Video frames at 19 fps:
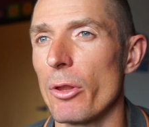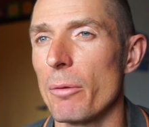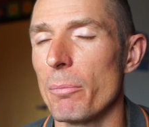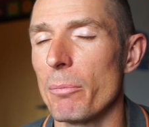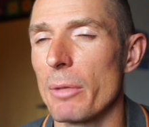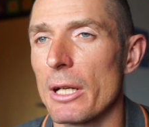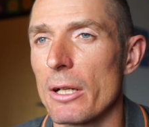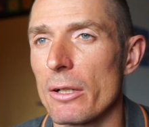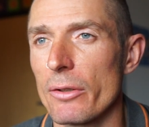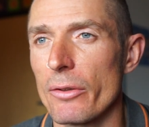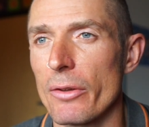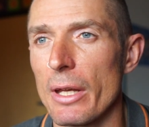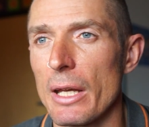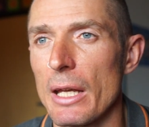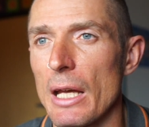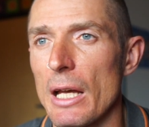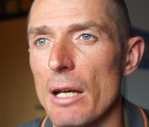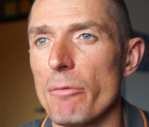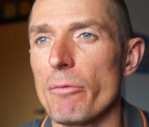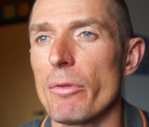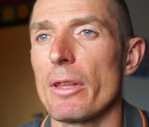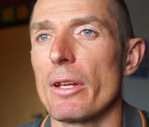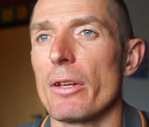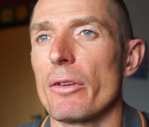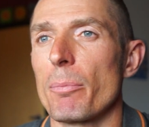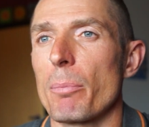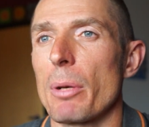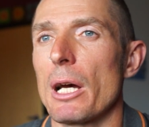them because they have
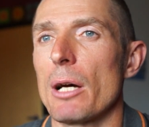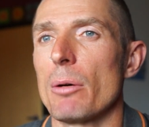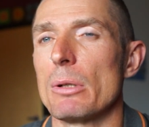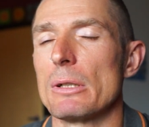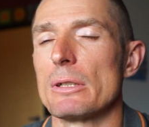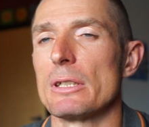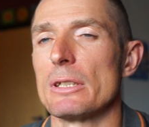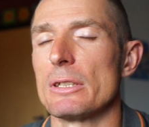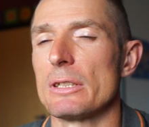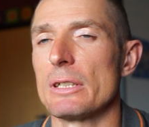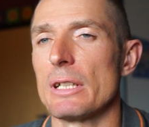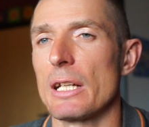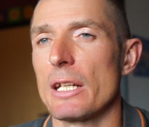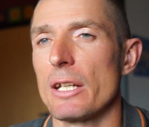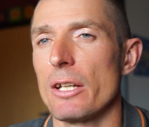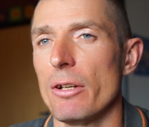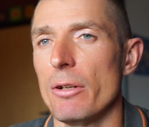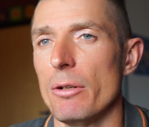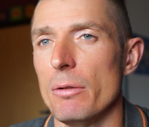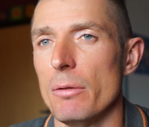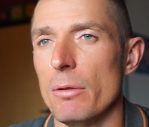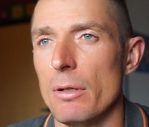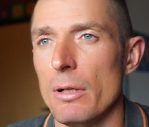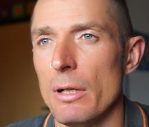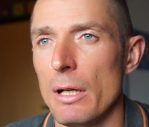this power to sting you.